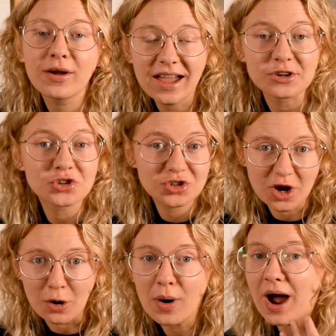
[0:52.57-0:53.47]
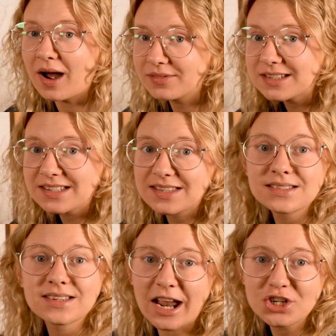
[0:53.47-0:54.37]
Okay, so obviously the
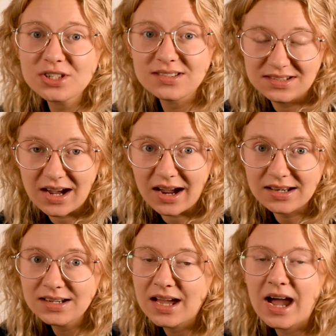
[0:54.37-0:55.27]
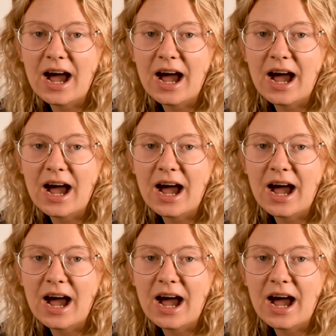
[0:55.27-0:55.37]
sketch is done.